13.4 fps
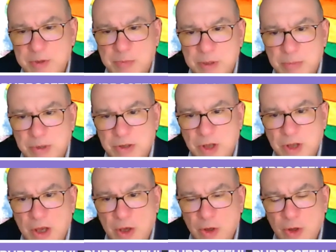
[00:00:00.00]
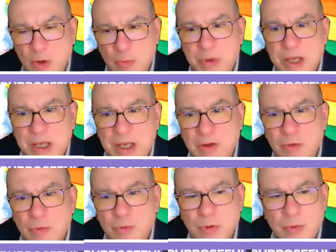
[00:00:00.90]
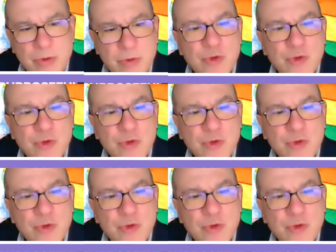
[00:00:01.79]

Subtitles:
me. But being in the room,